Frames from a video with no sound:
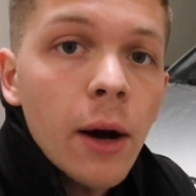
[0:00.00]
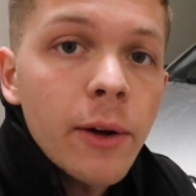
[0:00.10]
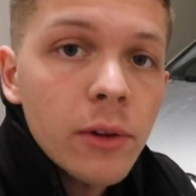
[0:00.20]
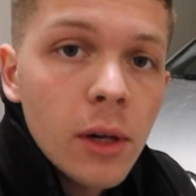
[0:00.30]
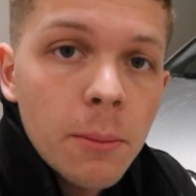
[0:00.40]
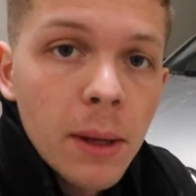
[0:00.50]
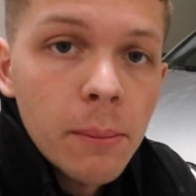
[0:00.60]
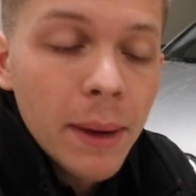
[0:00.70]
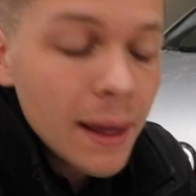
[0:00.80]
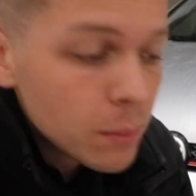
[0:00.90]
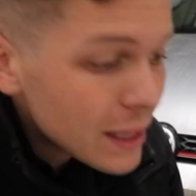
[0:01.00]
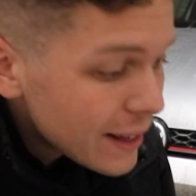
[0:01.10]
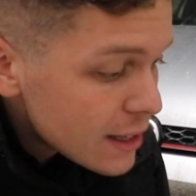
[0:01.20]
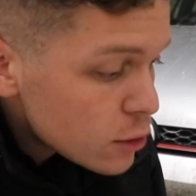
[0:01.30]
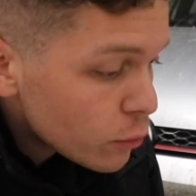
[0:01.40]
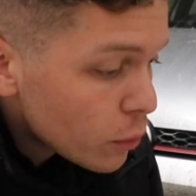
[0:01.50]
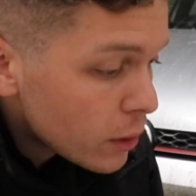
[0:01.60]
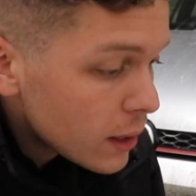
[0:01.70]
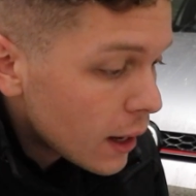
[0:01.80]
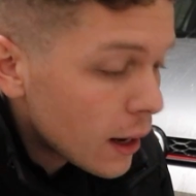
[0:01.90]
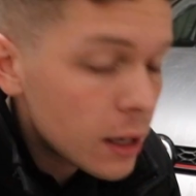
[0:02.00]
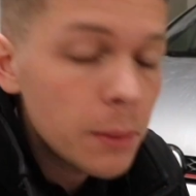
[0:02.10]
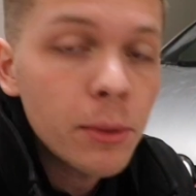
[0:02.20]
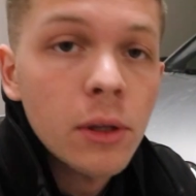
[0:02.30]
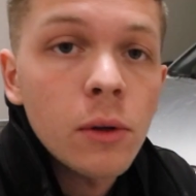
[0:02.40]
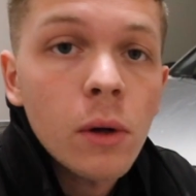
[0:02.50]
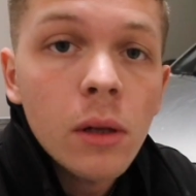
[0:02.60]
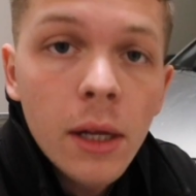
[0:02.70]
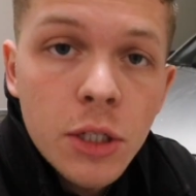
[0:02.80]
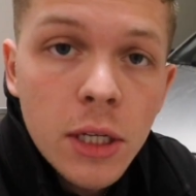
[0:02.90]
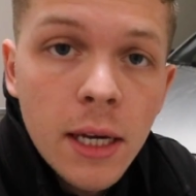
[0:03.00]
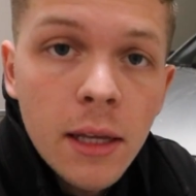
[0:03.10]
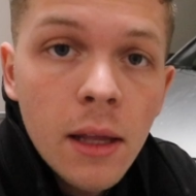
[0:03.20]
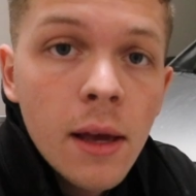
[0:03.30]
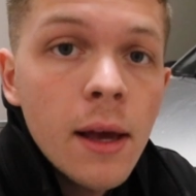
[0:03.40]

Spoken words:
we have a lot of big plans for it. I'm going to be putting a new clutch in.